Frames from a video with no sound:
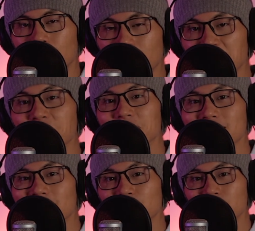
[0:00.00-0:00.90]
but this was
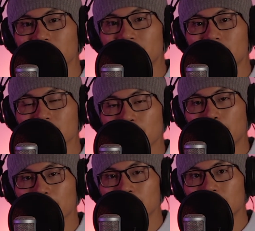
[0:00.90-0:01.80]
intentional. He did this on
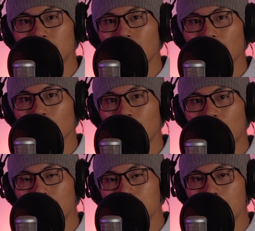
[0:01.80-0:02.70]
purpose. He got a
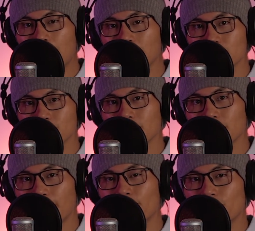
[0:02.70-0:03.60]
lot of backlash
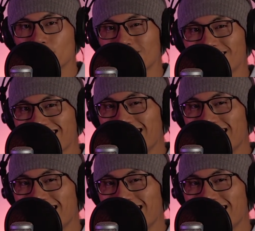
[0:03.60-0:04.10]
and leveraged